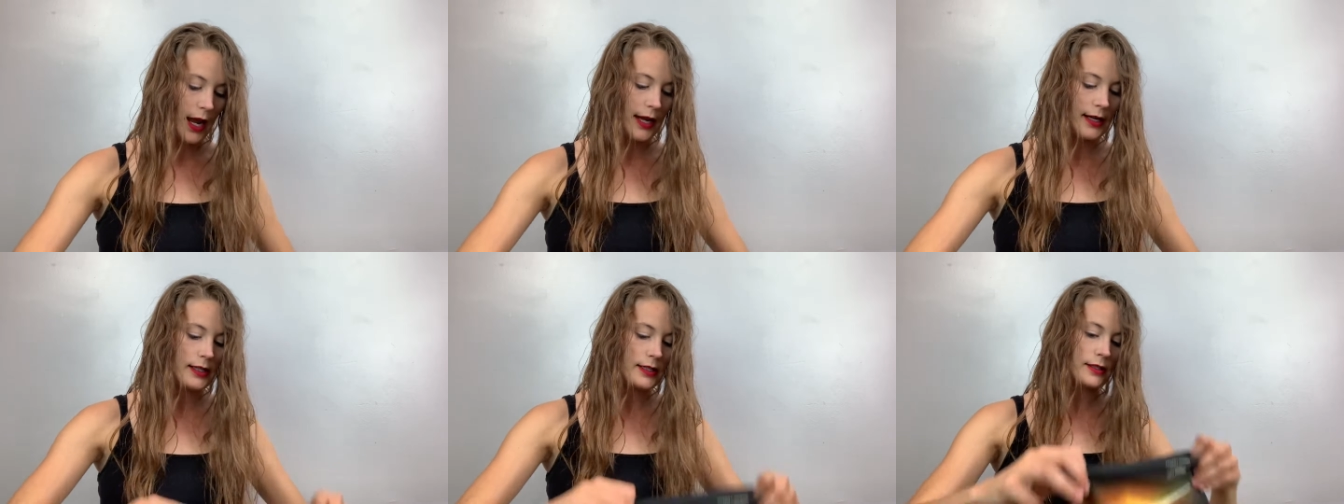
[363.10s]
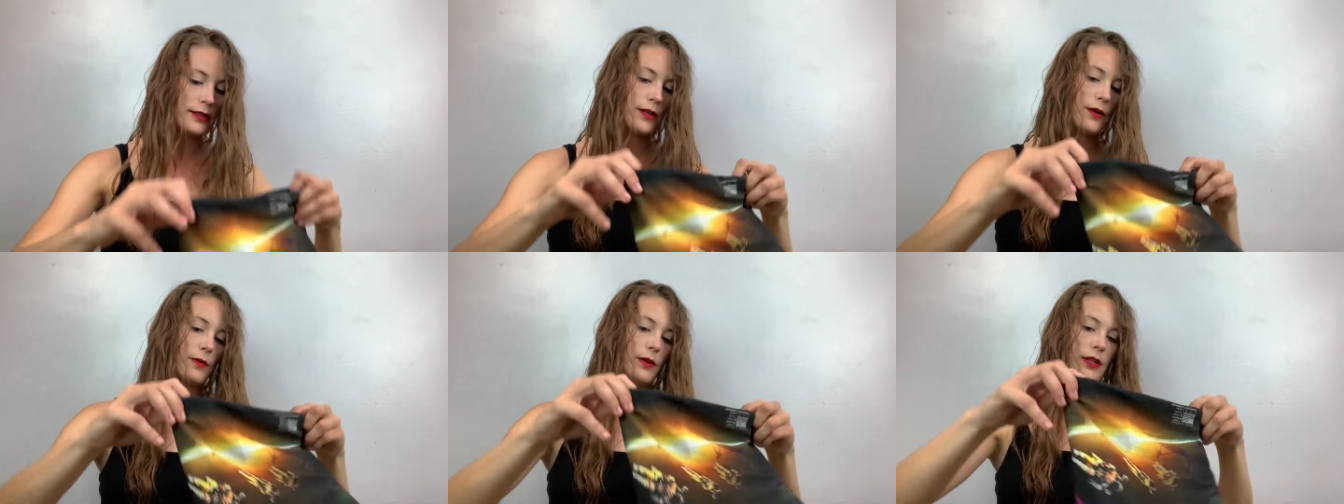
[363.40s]
I
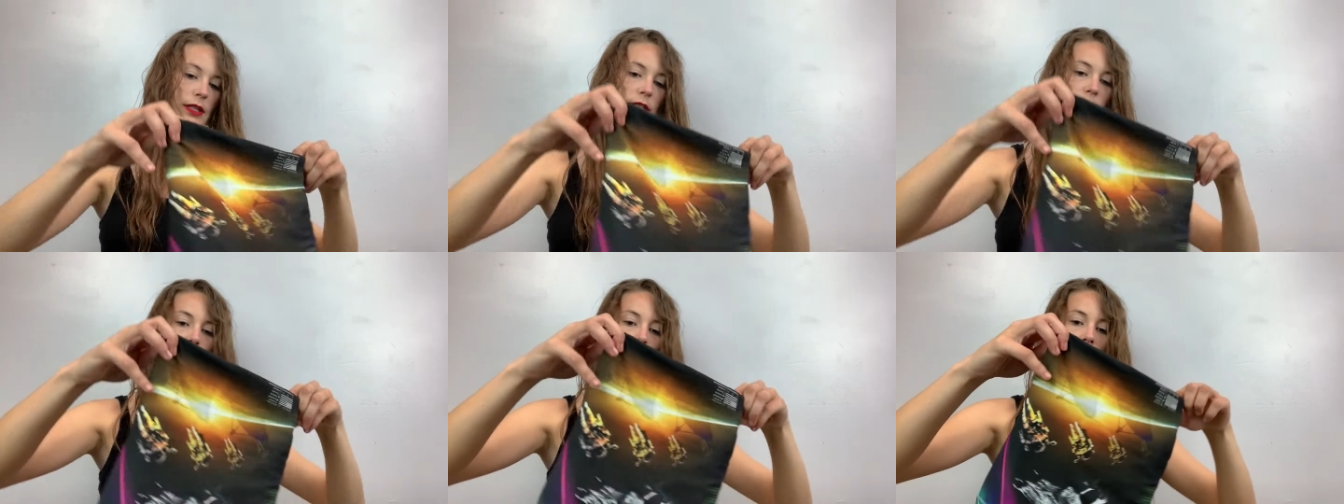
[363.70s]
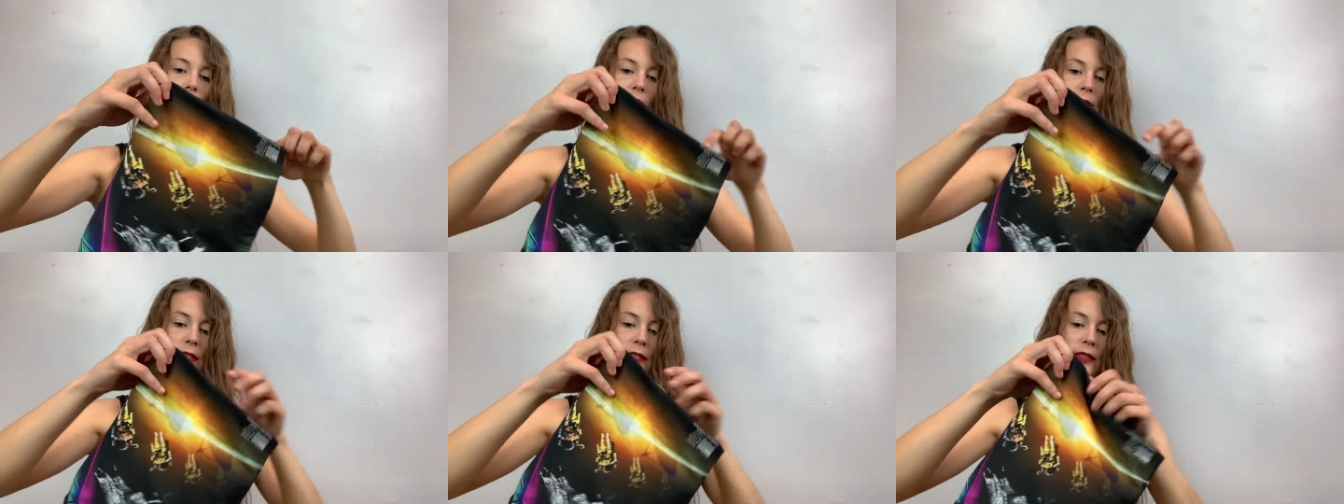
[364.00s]
didn't know what this
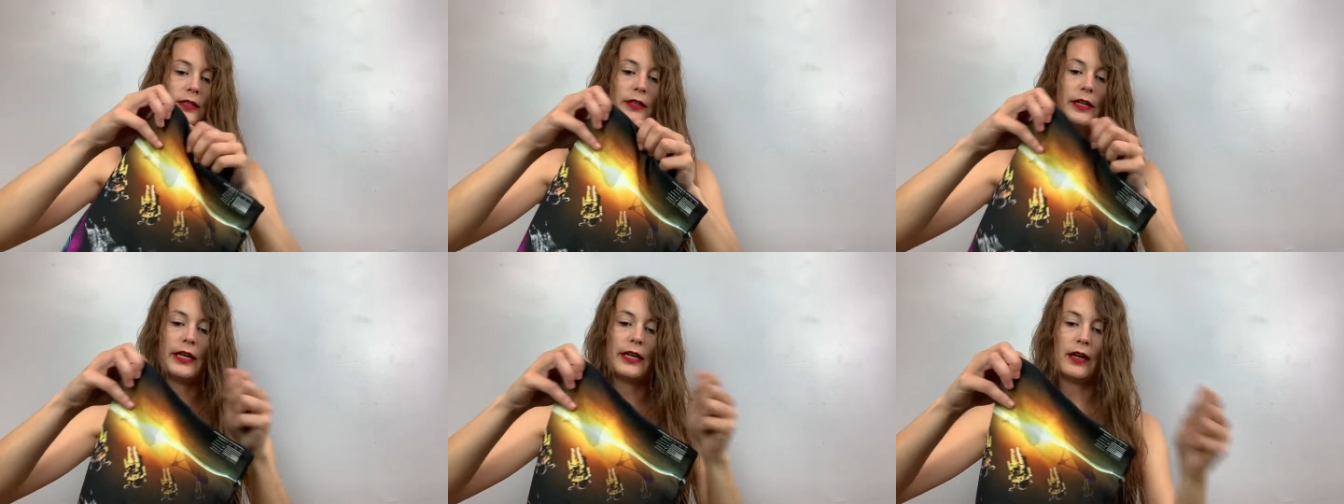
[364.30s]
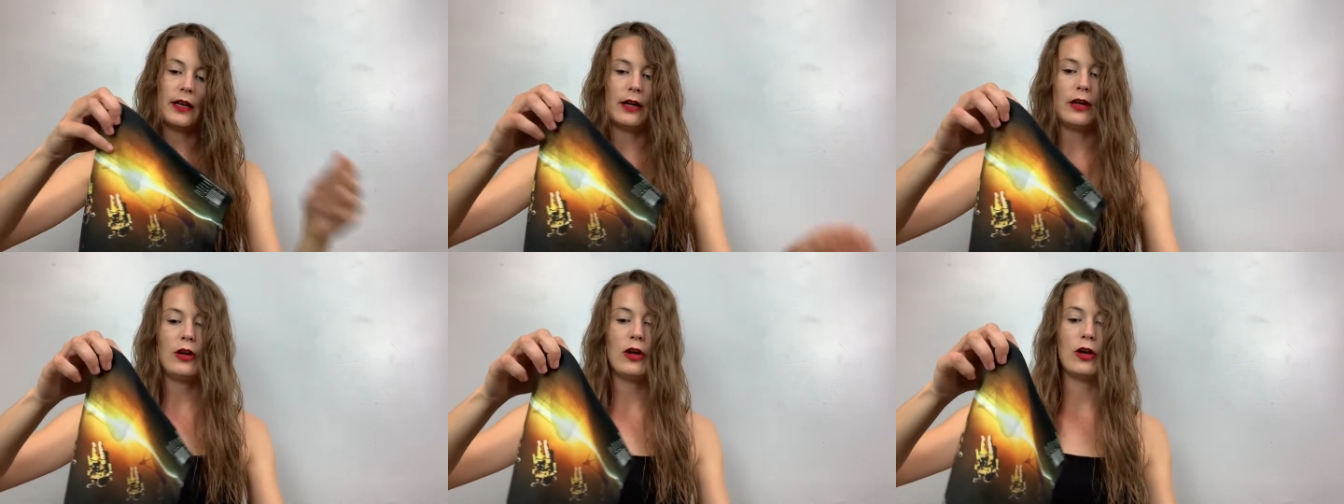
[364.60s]
was until I
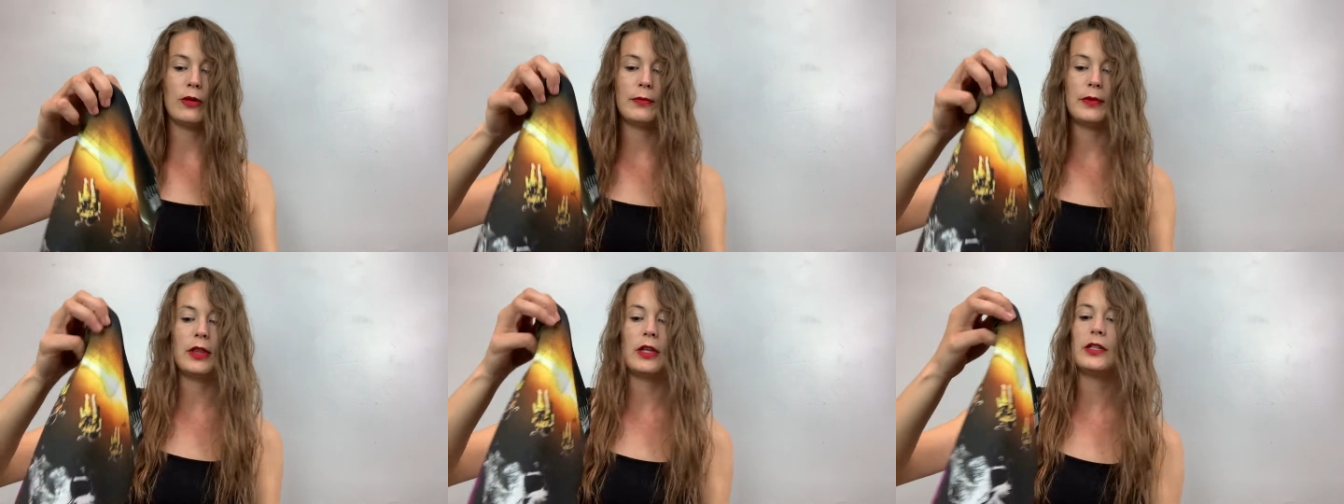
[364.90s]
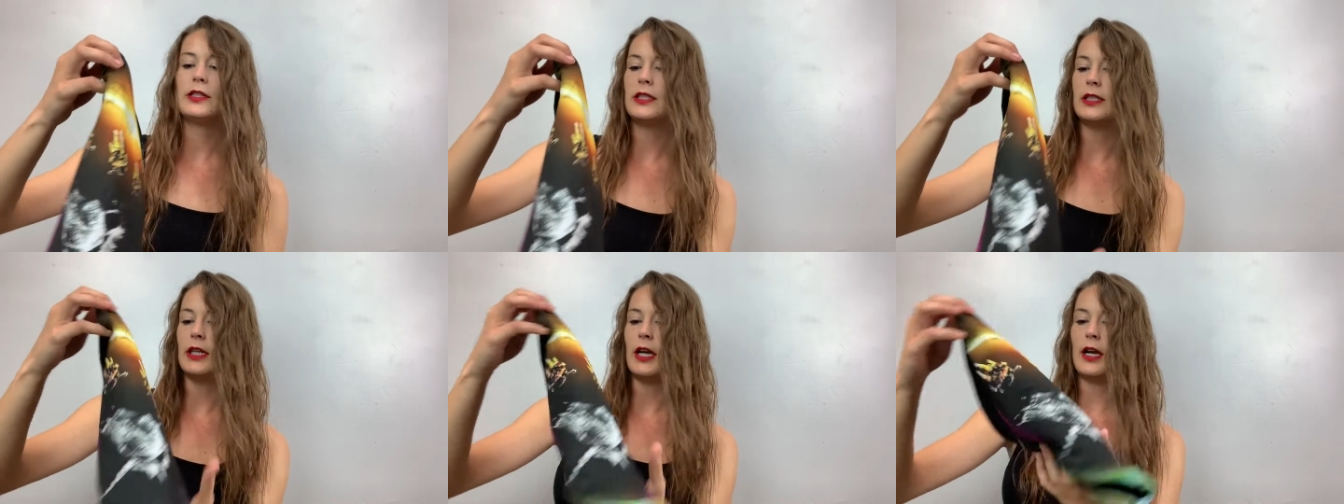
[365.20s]
got it home and
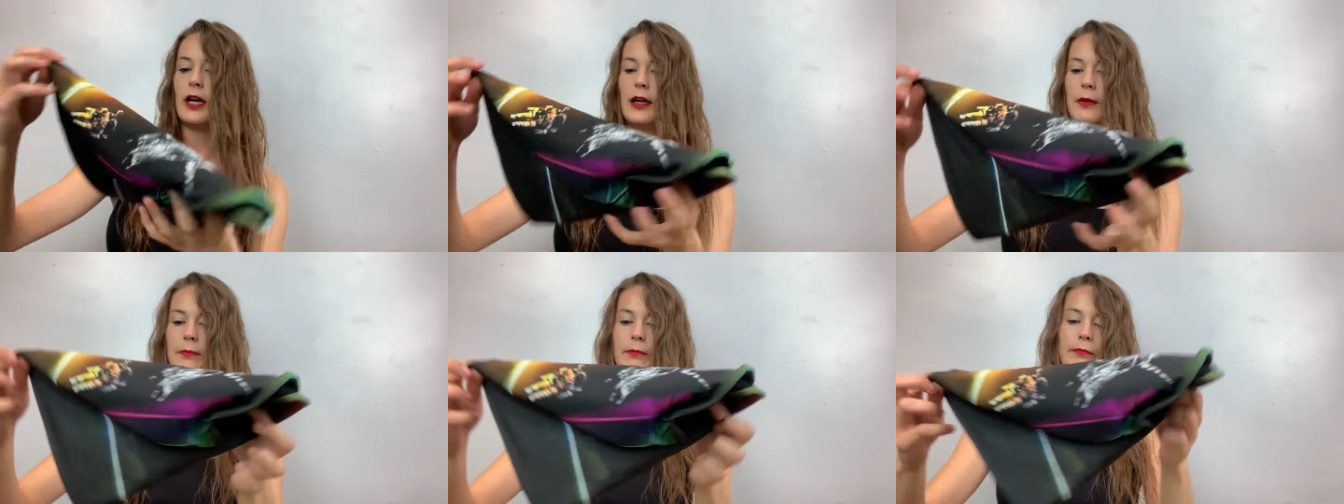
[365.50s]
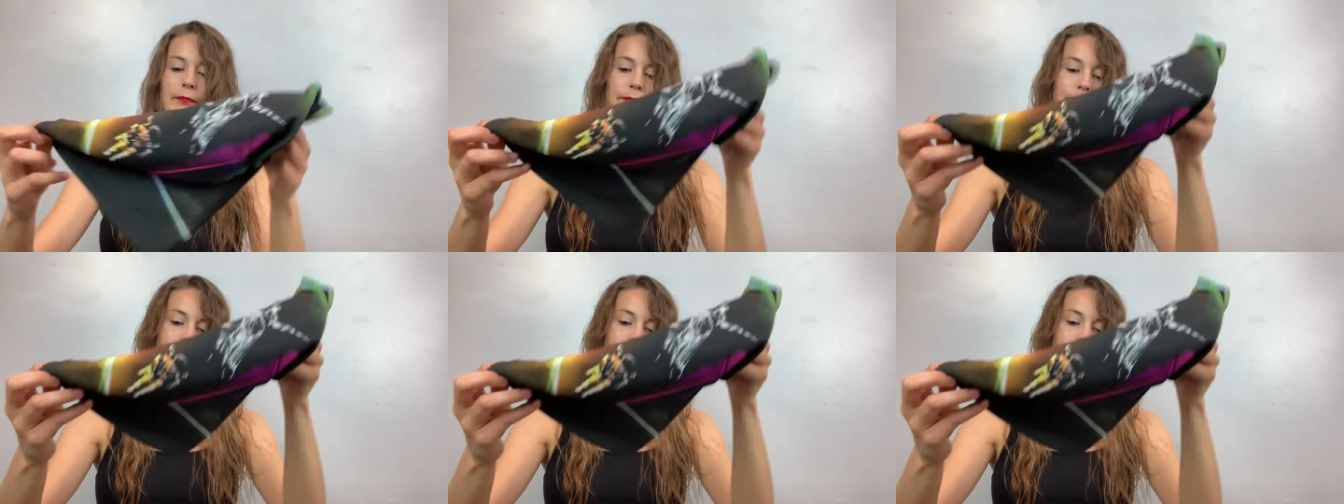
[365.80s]
looked it up.